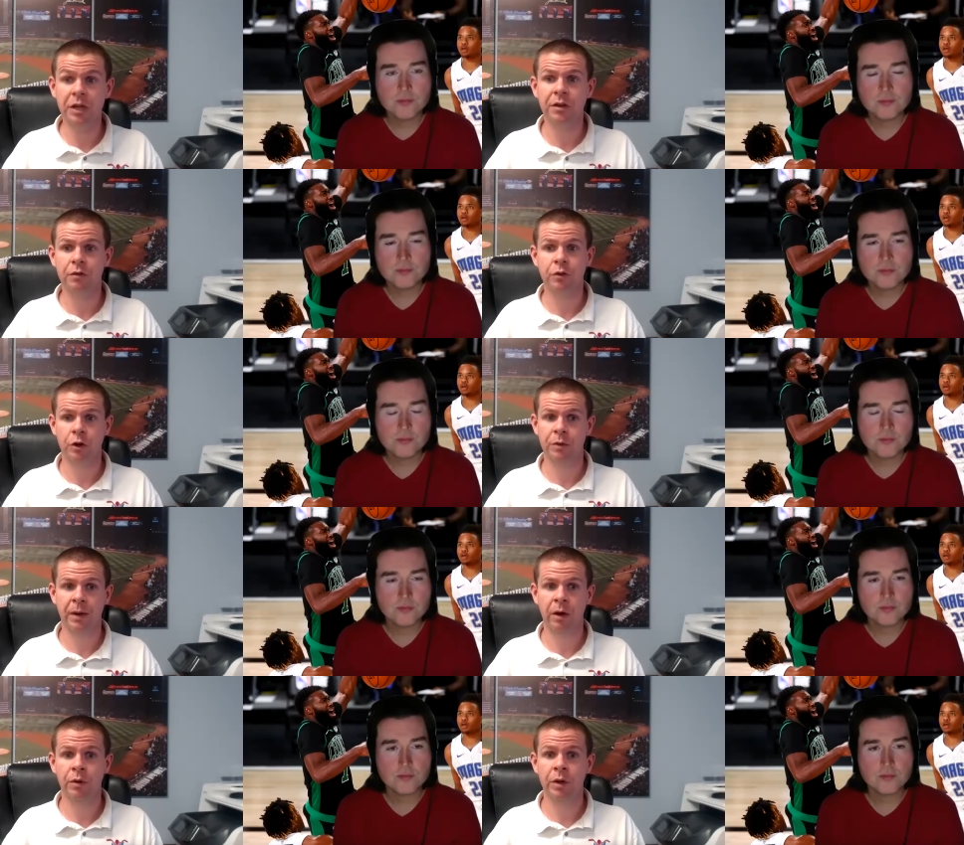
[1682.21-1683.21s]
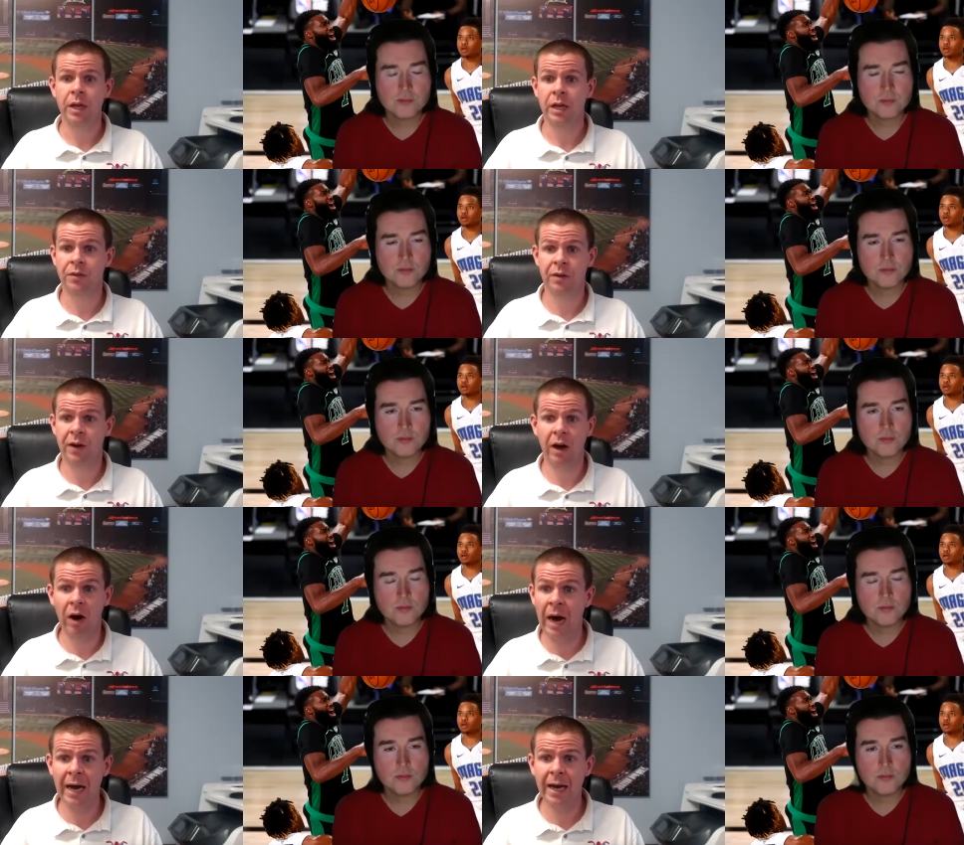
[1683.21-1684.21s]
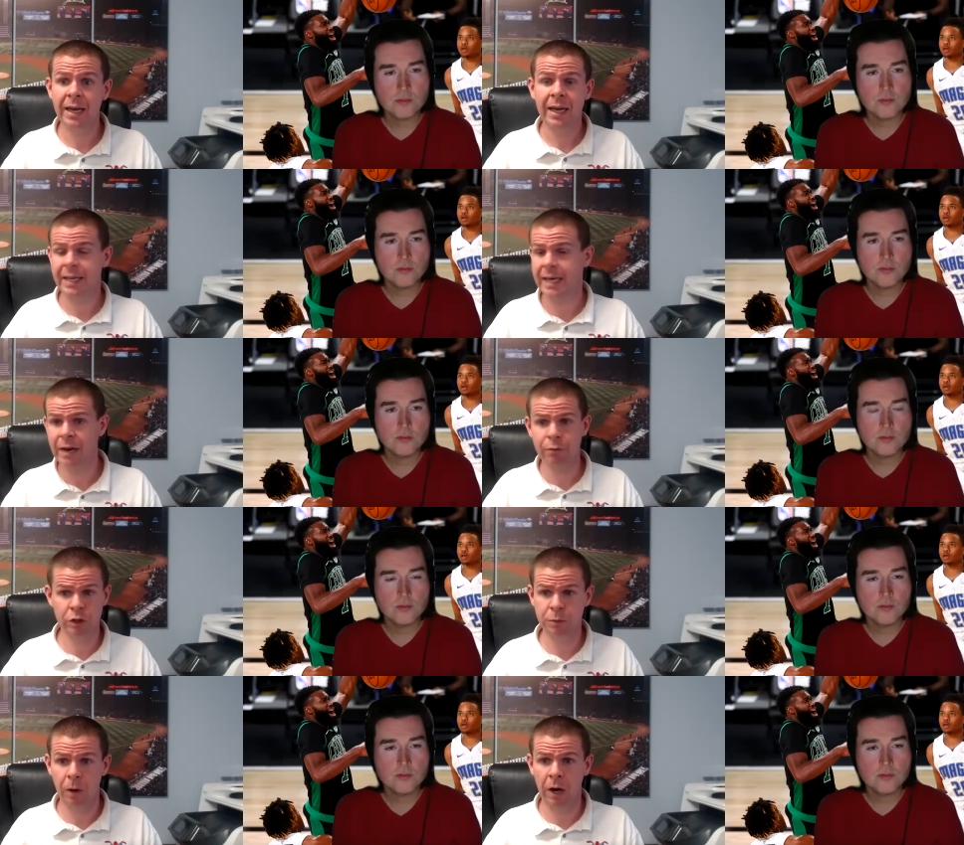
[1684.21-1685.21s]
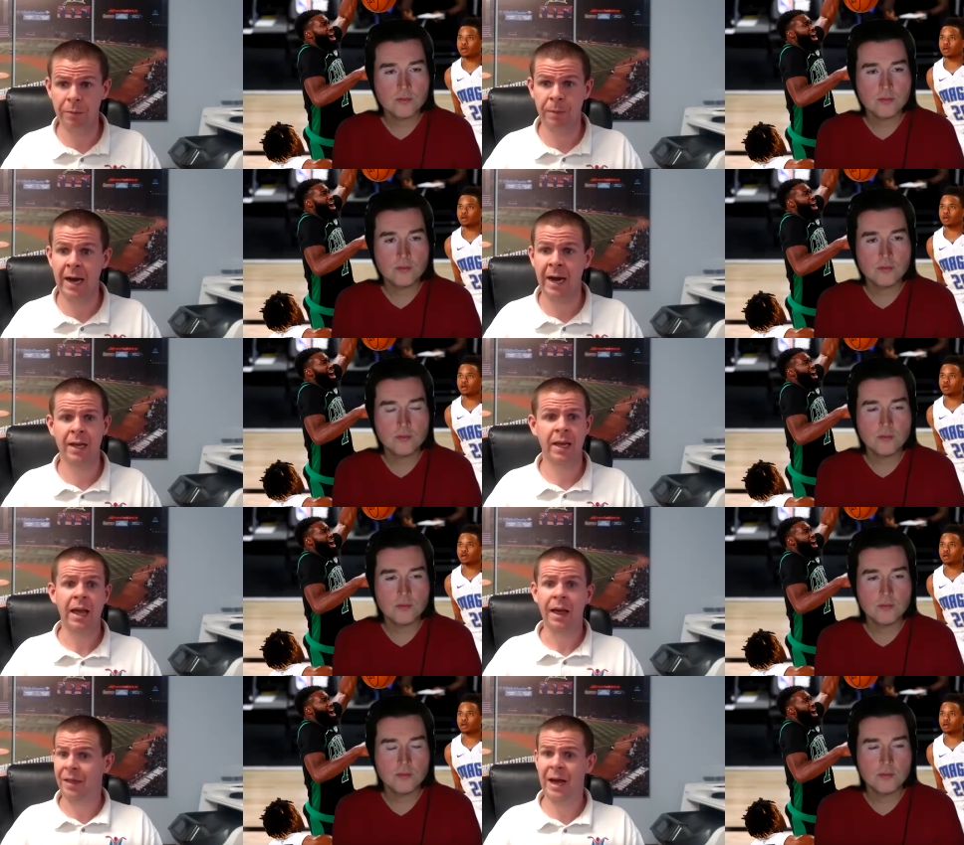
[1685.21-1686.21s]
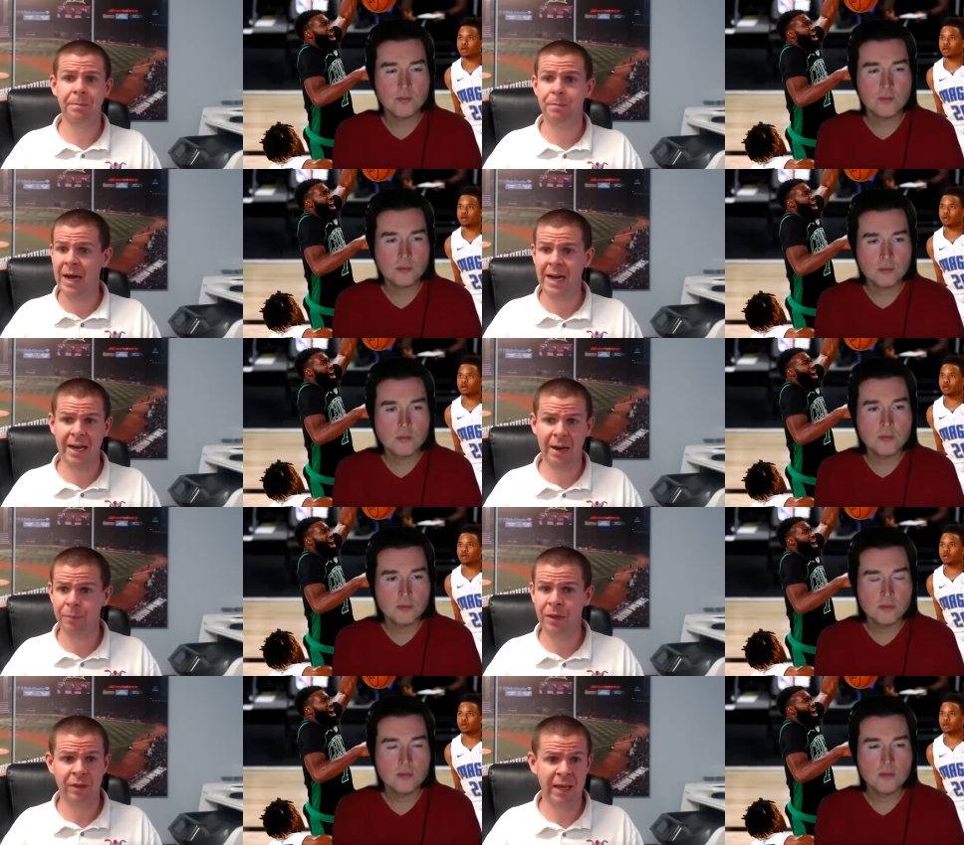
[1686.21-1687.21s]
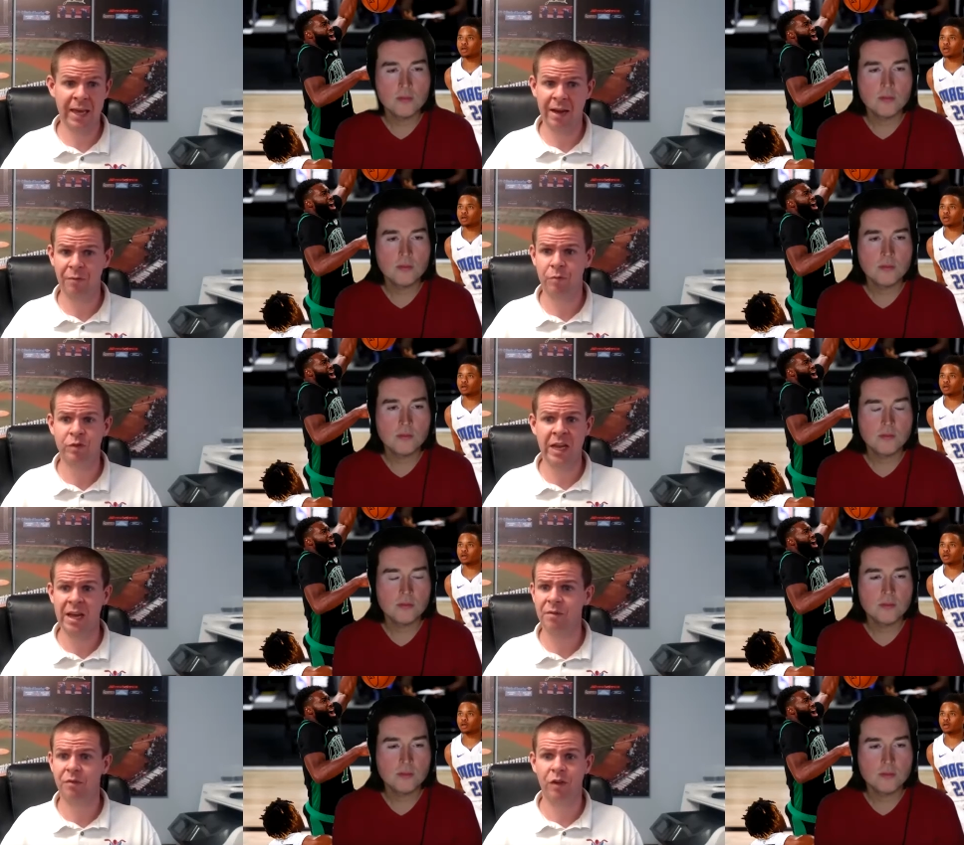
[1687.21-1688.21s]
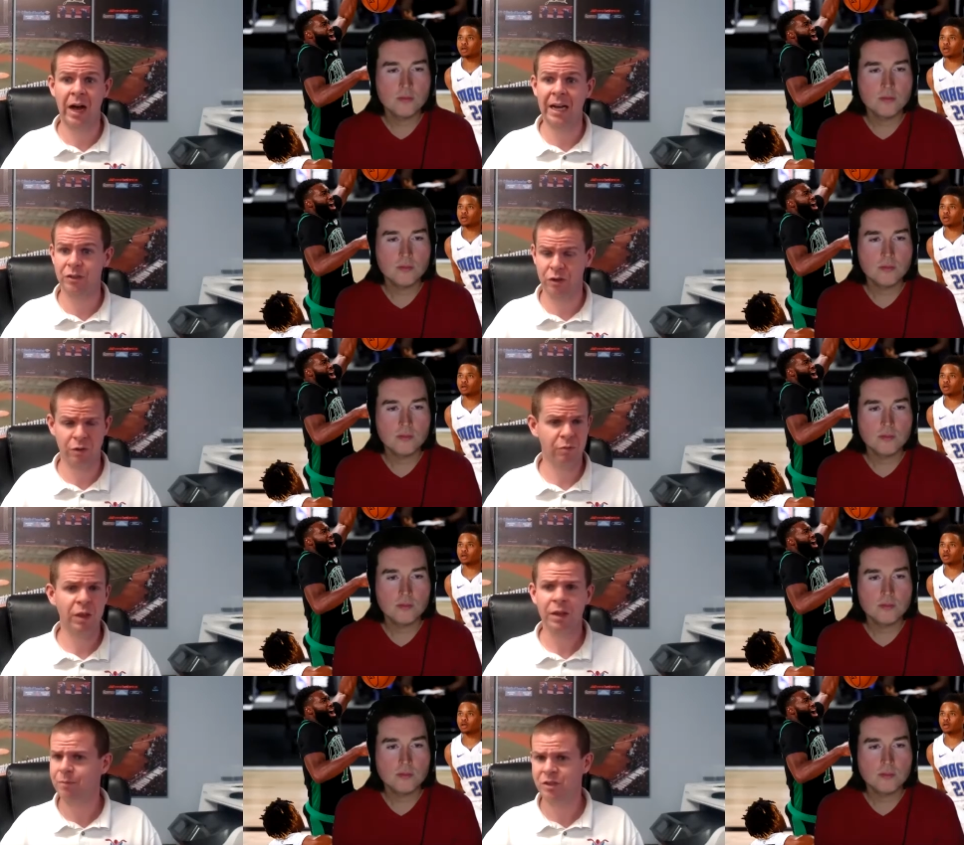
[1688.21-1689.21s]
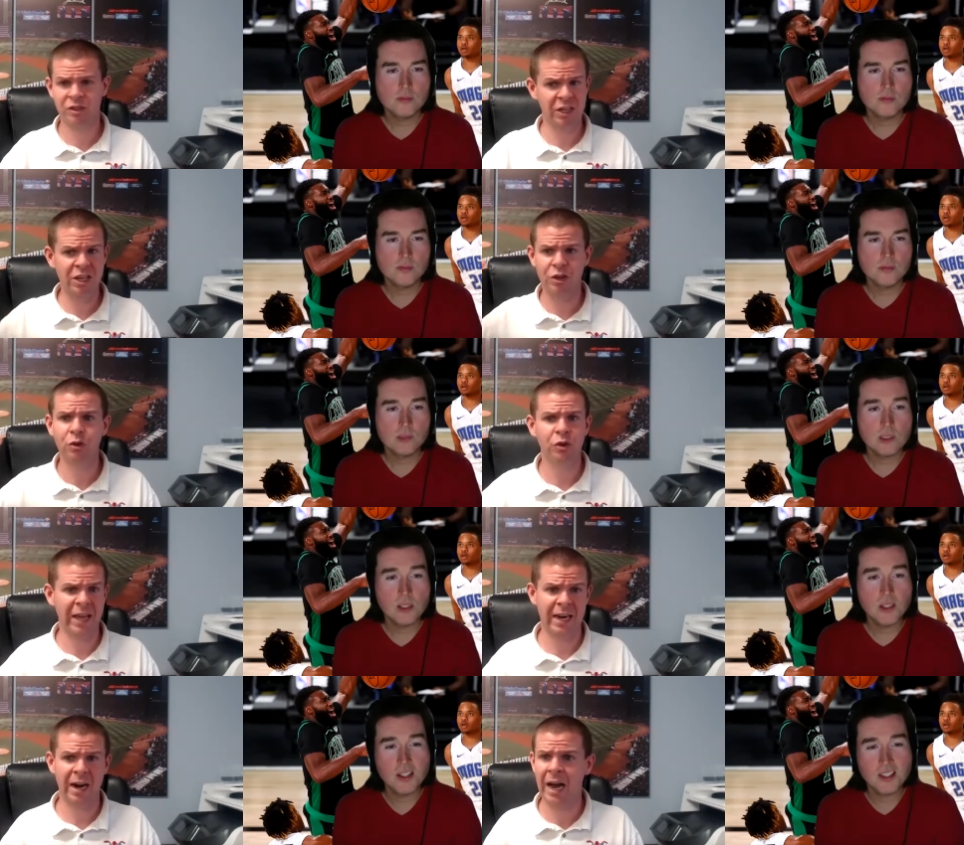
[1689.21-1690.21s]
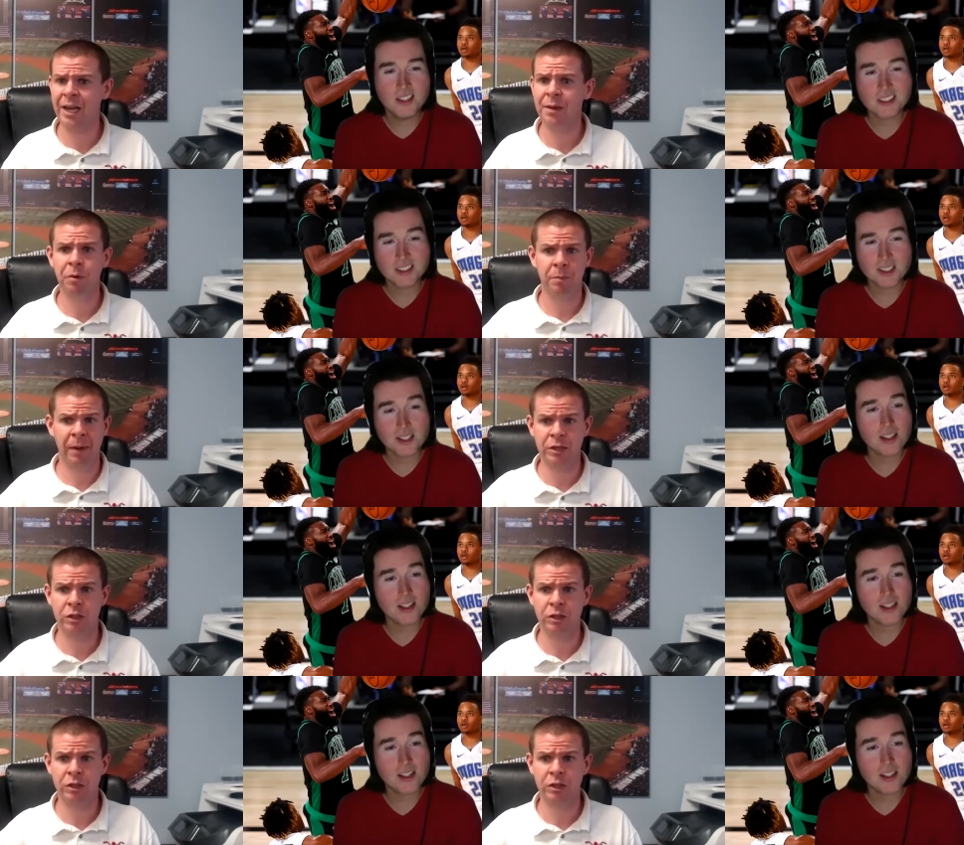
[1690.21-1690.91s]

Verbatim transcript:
Speaker 1: concerned about is if Halak can't respond back, that backup that they have, Dan Vladar, see you later. I can put my